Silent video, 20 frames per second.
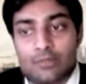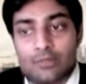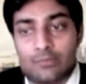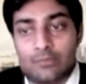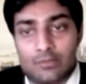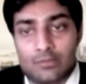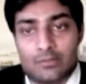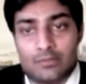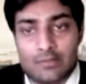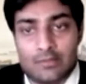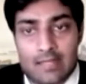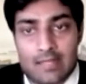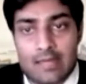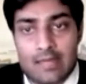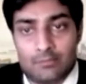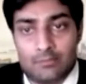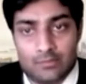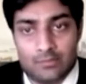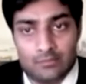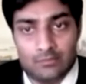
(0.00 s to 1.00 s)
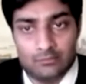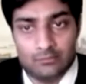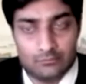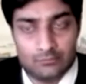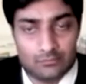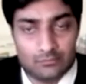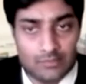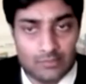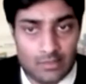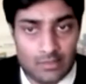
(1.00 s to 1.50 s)
not going to happen
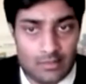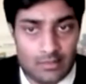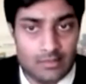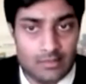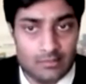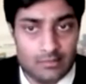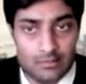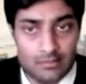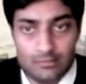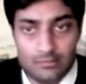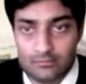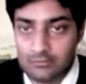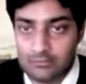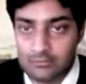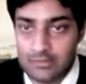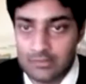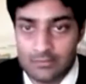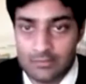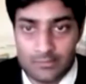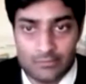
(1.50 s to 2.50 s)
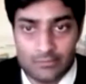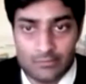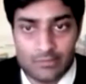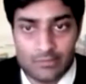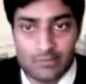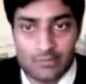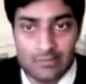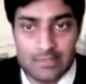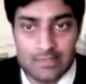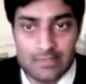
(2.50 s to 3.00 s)
in India, given the
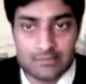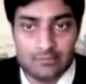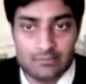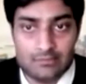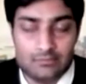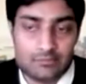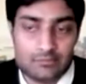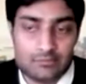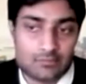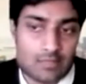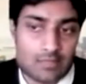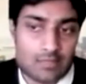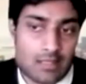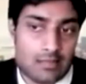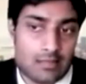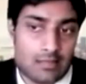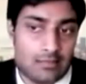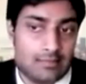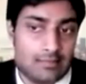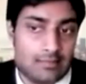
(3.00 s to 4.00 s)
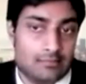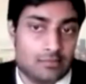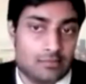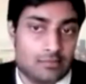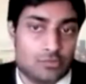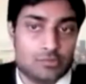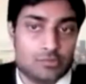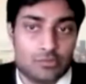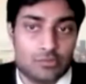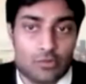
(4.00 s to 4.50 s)
regulations and the huge
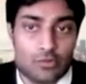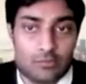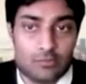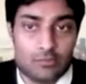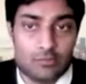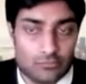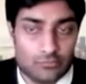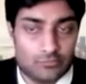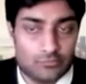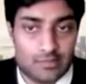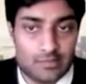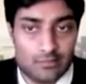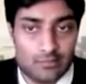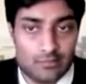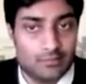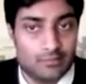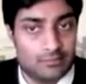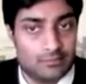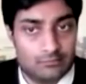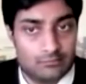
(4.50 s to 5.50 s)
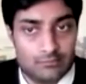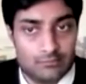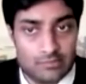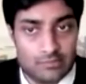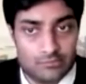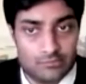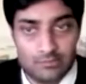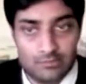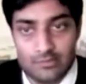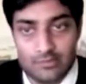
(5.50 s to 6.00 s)
economies of scale that these
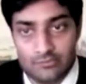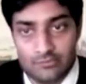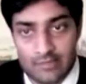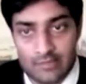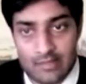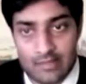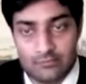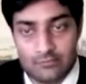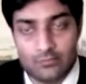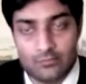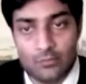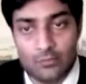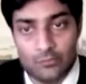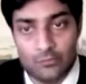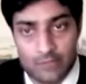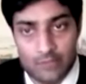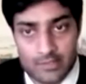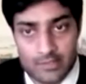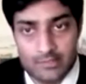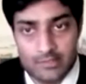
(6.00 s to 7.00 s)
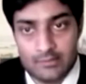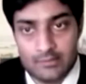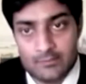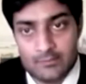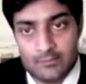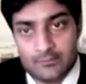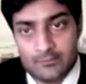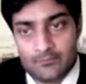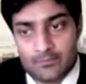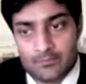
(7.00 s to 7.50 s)
players have already.
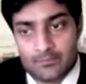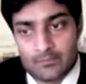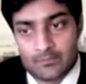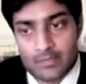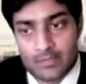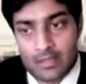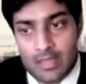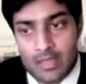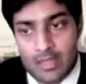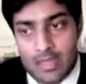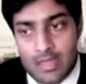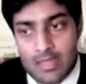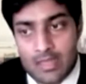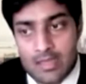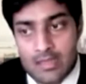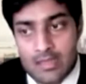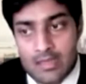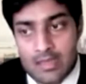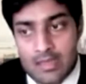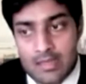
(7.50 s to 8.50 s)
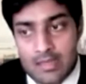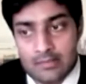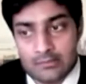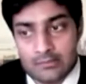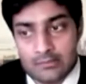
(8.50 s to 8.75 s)
And